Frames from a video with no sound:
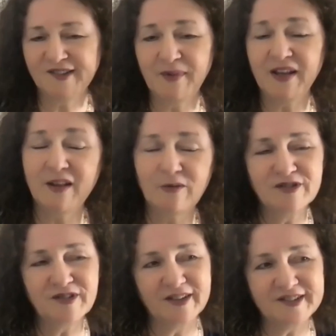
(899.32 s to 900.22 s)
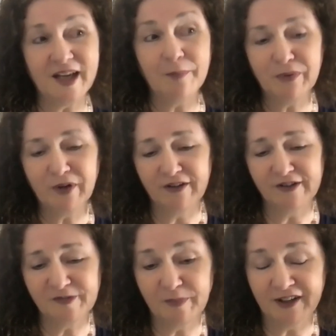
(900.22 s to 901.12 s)
And that was like Step
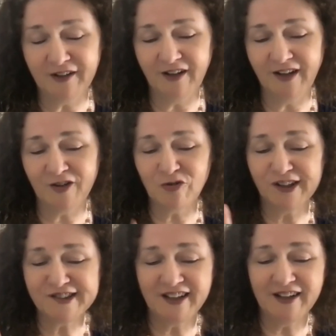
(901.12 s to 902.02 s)
Brothers. But interestingly,